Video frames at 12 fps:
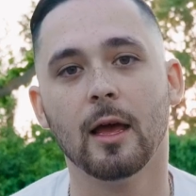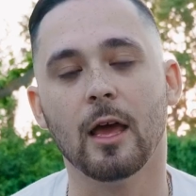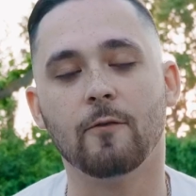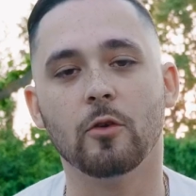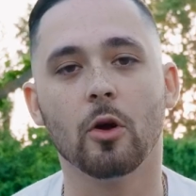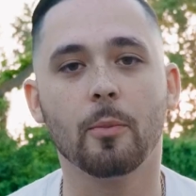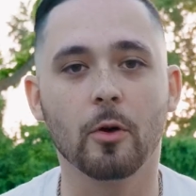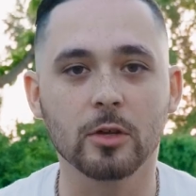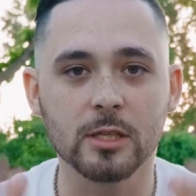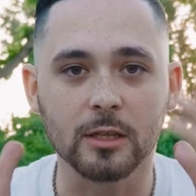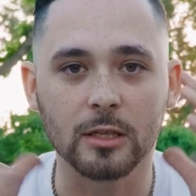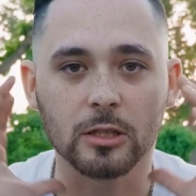If you're a
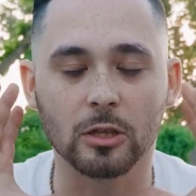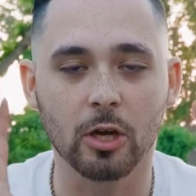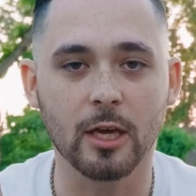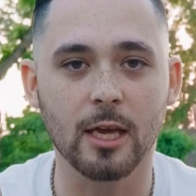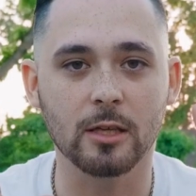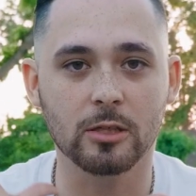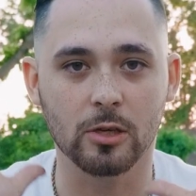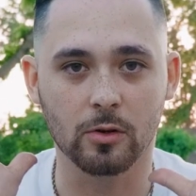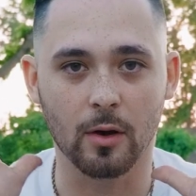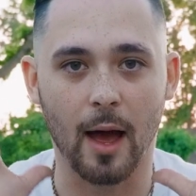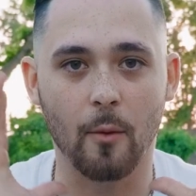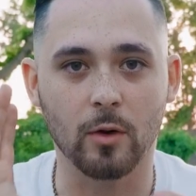person that's looking
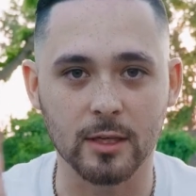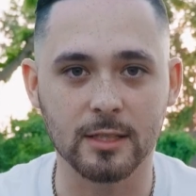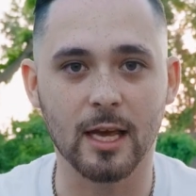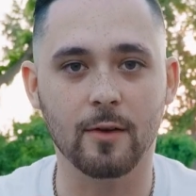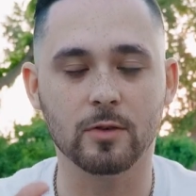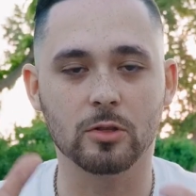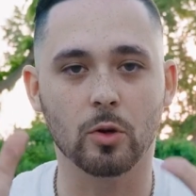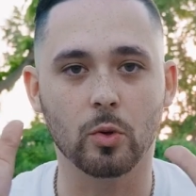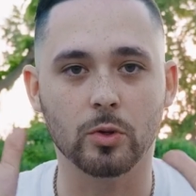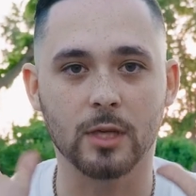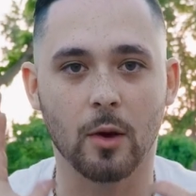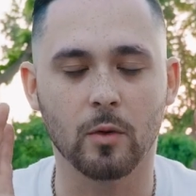I want to save
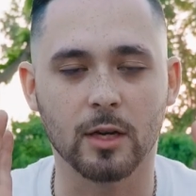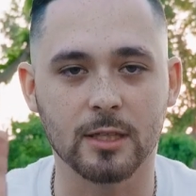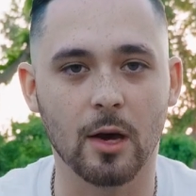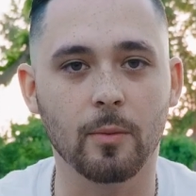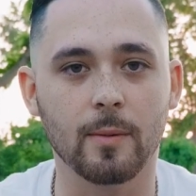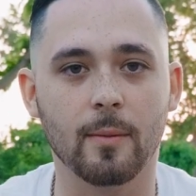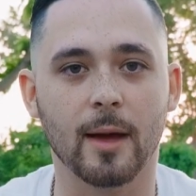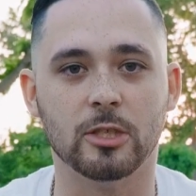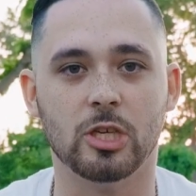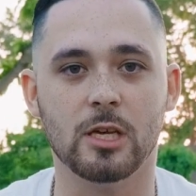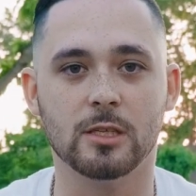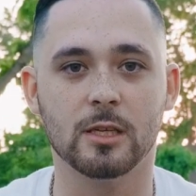souls, I want to tell people about
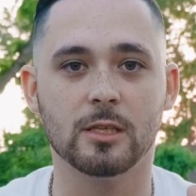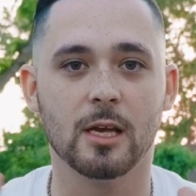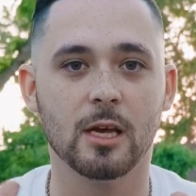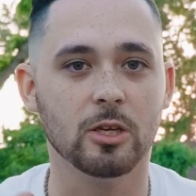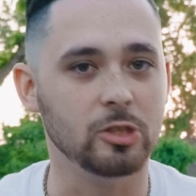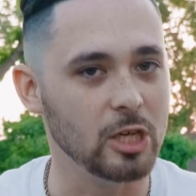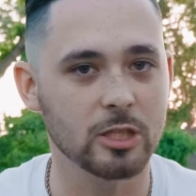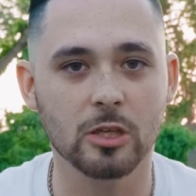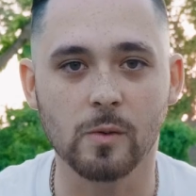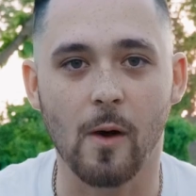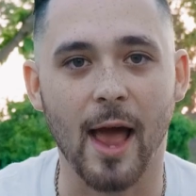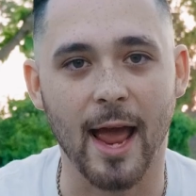Jesus,
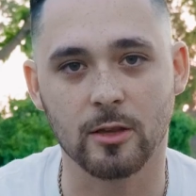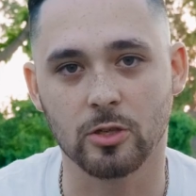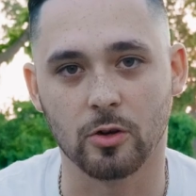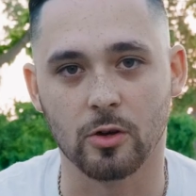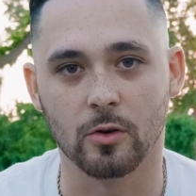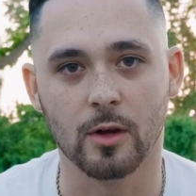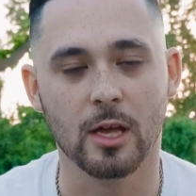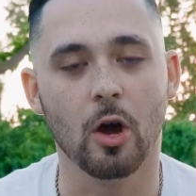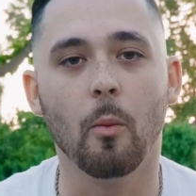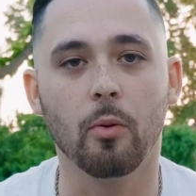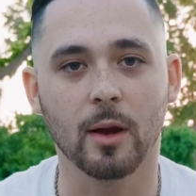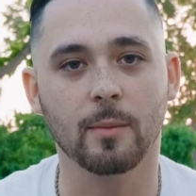Jesus will answer you.
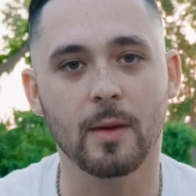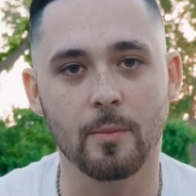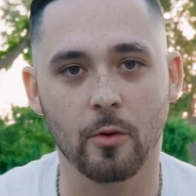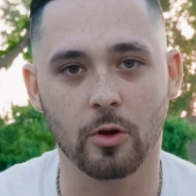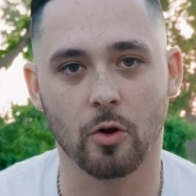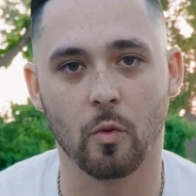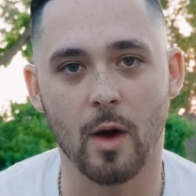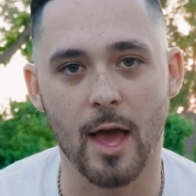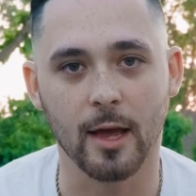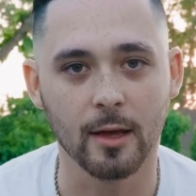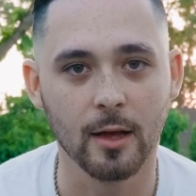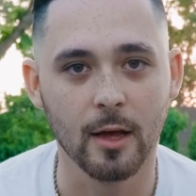He'll bring people your way.